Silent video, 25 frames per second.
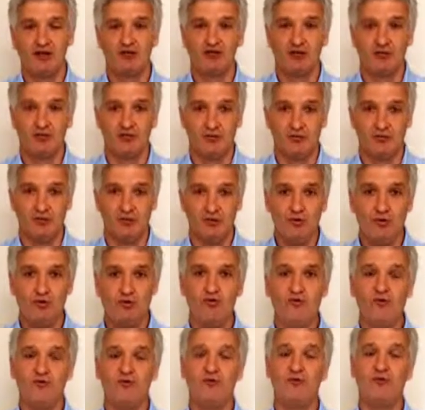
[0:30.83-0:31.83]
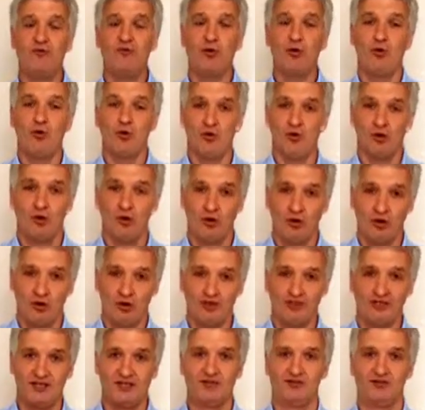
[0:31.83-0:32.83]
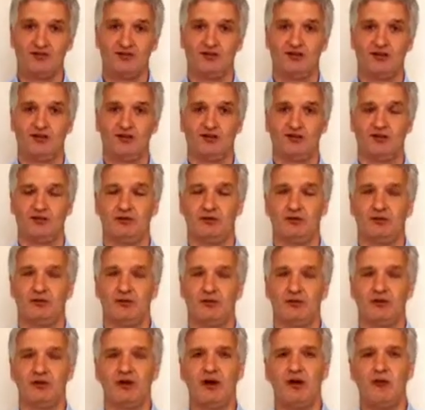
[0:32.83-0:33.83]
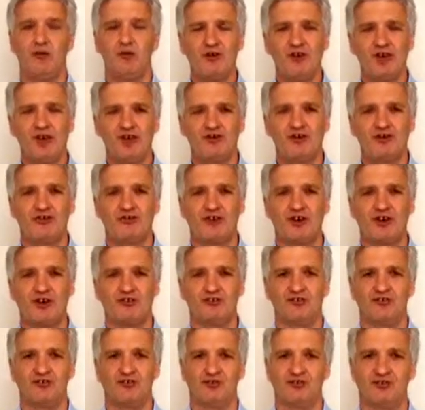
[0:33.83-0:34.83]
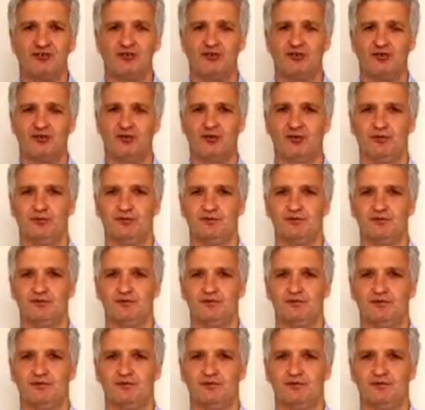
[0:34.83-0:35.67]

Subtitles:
should you move or keep still, and what exercises should you do.